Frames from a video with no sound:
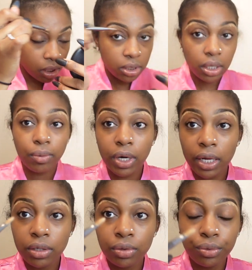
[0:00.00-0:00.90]
so when
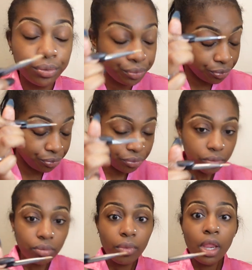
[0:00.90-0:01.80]
I do,
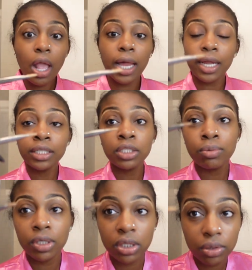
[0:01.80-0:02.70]
I like this
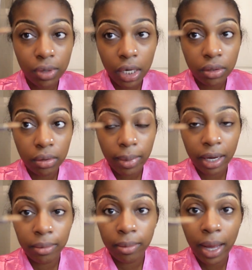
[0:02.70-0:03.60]
brush because when I do the
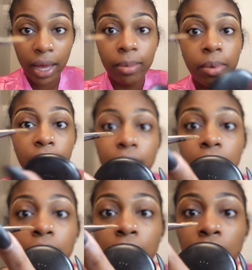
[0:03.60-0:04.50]
bottom of my eyebrow,
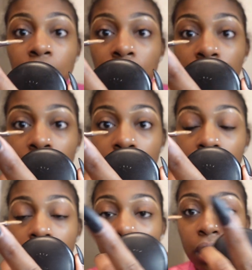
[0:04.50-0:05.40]

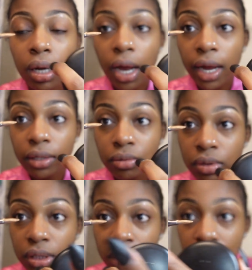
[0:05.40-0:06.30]
I use
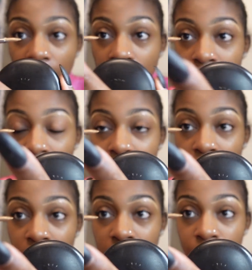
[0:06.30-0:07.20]
the sides like
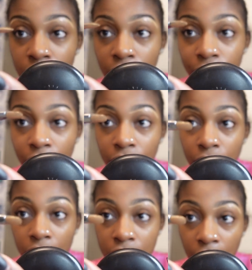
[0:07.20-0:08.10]
this, but then when I do
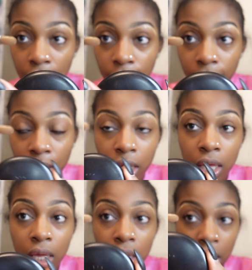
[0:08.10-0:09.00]
the top,
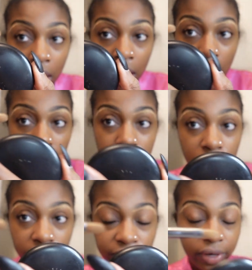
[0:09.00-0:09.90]
I
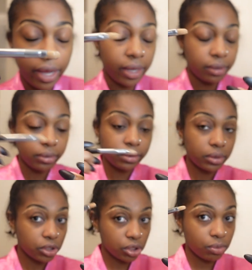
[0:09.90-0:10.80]
use it flat.
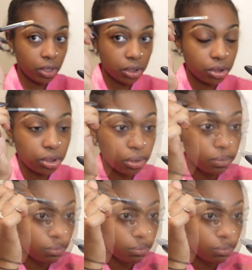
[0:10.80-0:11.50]
Just watch.